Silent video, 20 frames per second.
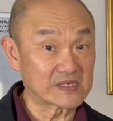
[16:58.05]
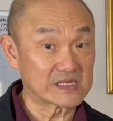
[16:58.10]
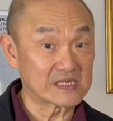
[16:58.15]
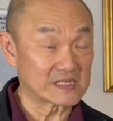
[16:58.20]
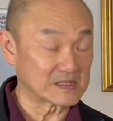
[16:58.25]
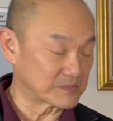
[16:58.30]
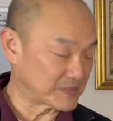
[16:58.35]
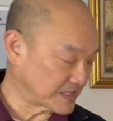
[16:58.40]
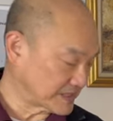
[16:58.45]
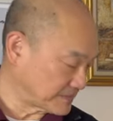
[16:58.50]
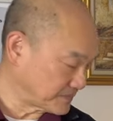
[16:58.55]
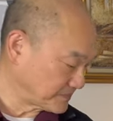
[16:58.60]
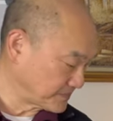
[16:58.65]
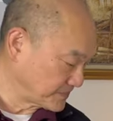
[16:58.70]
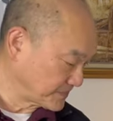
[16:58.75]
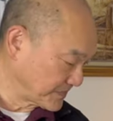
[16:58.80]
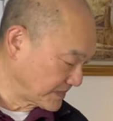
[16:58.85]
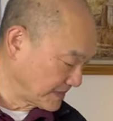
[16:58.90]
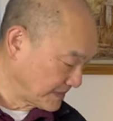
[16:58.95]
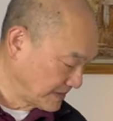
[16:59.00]
a little bit.
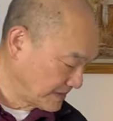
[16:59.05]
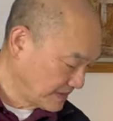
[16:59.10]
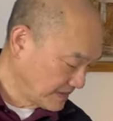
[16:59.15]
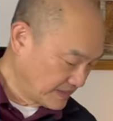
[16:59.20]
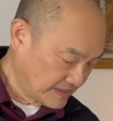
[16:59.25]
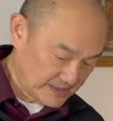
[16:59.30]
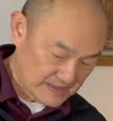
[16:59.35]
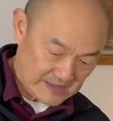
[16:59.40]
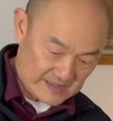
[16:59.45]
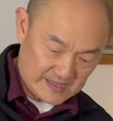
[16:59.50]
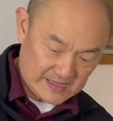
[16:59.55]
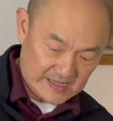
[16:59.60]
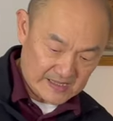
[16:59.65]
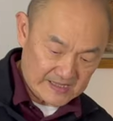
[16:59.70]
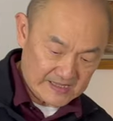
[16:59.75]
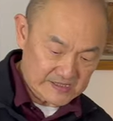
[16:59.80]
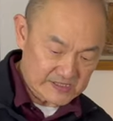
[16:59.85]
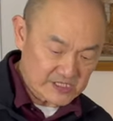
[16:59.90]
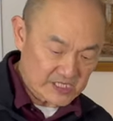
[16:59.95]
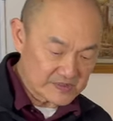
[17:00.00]

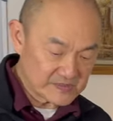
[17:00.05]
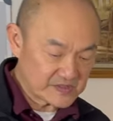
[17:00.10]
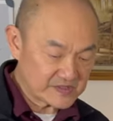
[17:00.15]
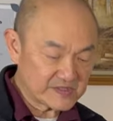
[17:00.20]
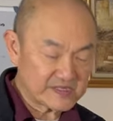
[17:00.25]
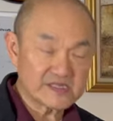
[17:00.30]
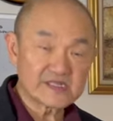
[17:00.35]
In terms of the